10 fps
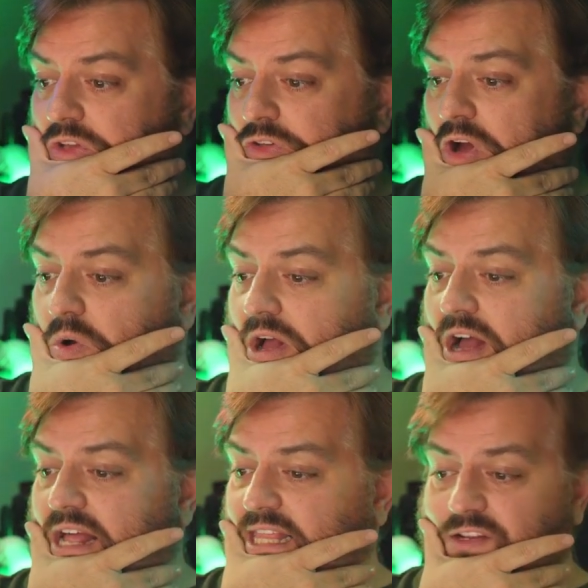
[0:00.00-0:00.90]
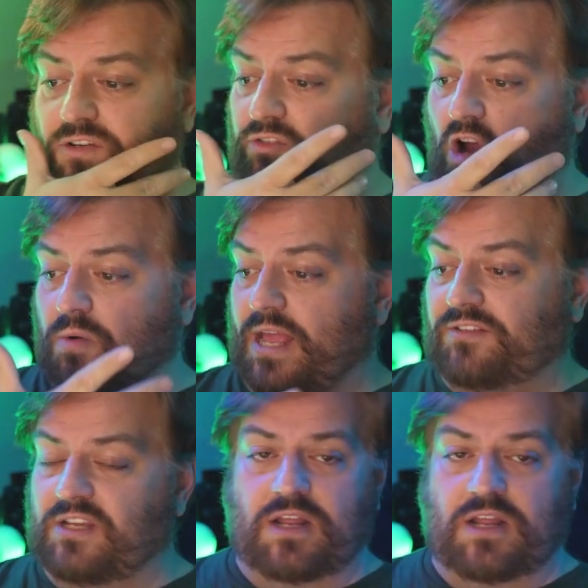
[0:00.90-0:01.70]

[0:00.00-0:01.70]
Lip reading: So let's just start with AC.